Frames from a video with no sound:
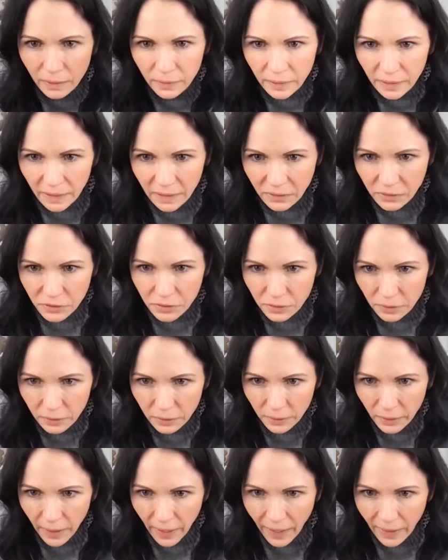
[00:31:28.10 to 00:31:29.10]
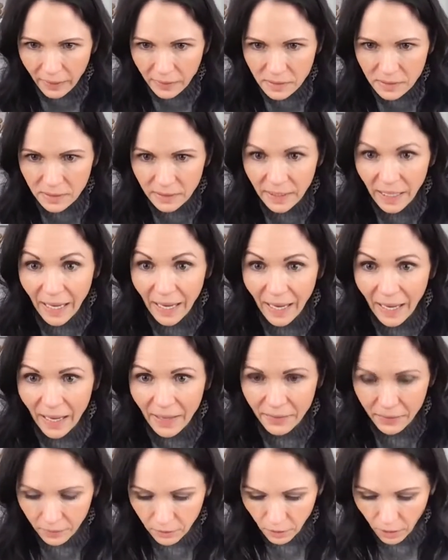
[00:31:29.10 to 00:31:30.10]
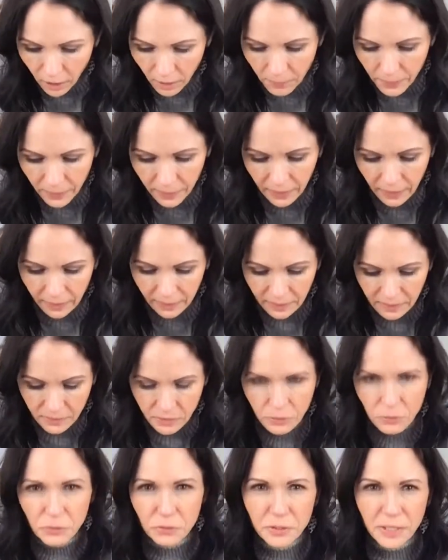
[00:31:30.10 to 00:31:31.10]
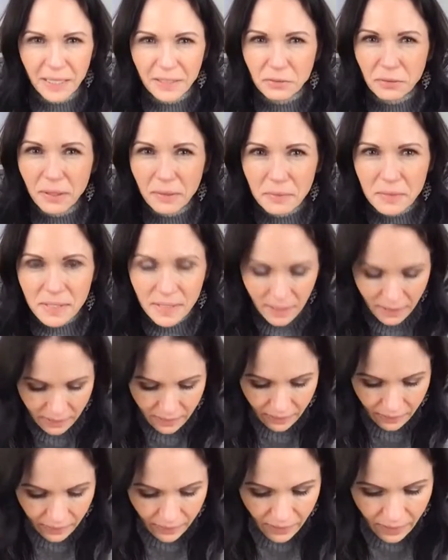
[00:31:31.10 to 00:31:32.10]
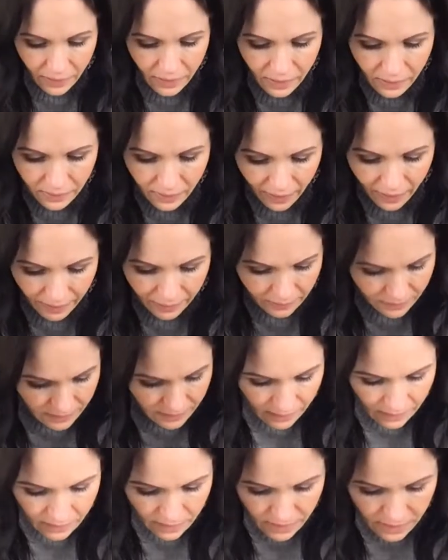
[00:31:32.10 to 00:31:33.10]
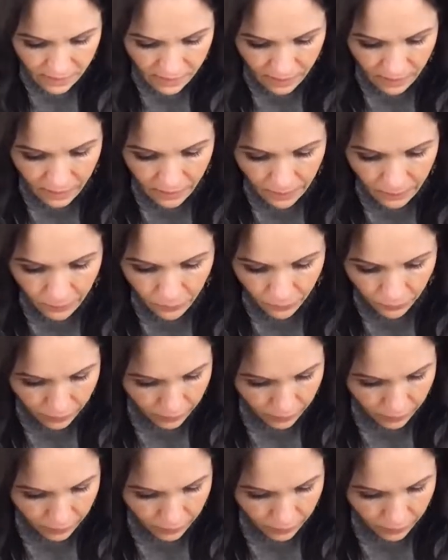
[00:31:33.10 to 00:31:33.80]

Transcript: Easter grass. Yeah, the carpet cutting scissors. That's what I was thinking. Like tin snip or